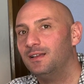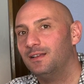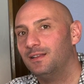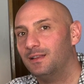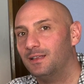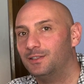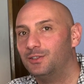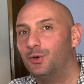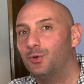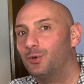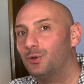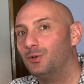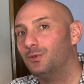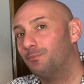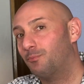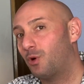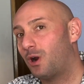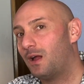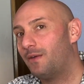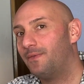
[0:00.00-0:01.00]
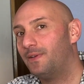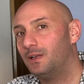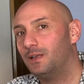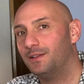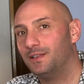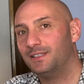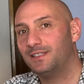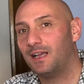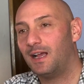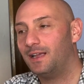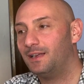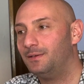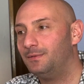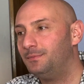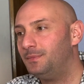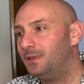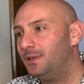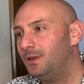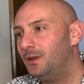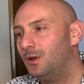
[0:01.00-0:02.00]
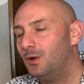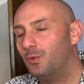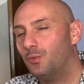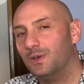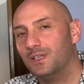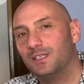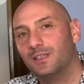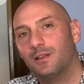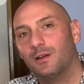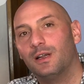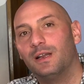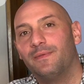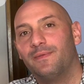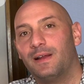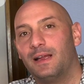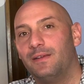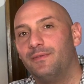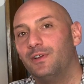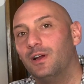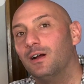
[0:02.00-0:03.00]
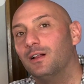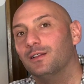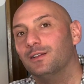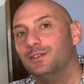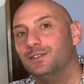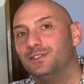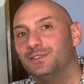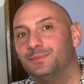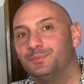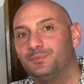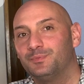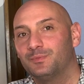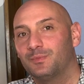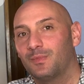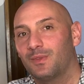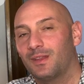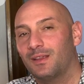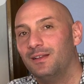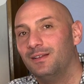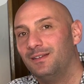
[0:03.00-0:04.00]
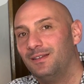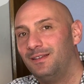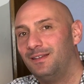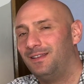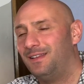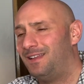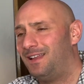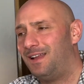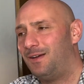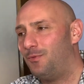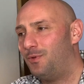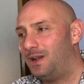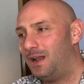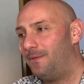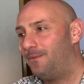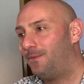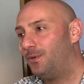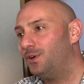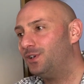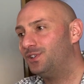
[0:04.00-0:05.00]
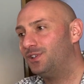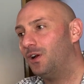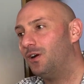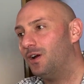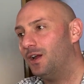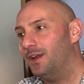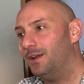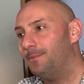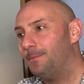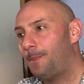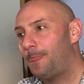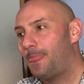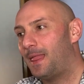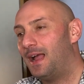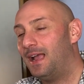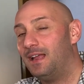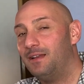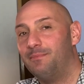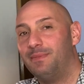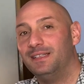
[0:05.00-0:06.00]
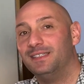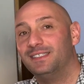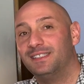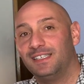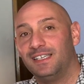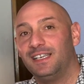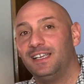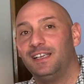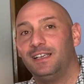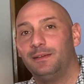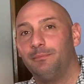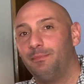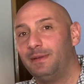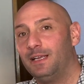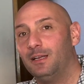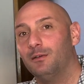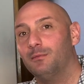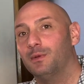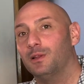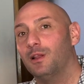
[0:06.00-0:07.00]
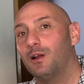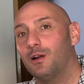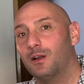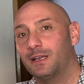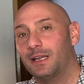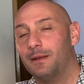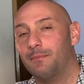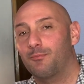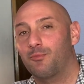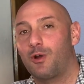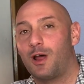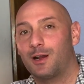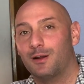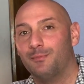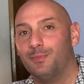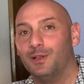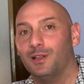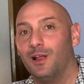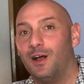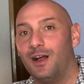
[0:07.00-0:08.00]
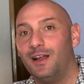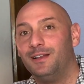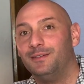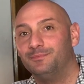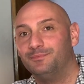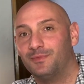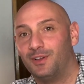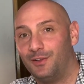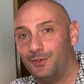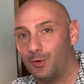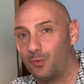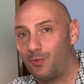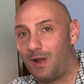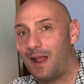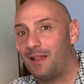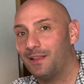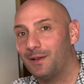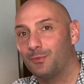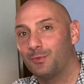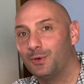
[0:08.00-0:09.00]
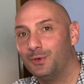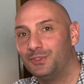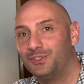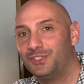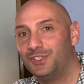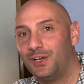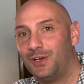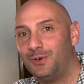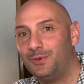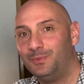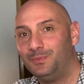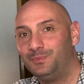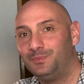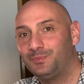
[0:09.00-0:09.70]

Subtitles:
the total profit on this item was $35. When I first saw it, I had been seeing Peter Millar get brought up a lot on the Rally Route show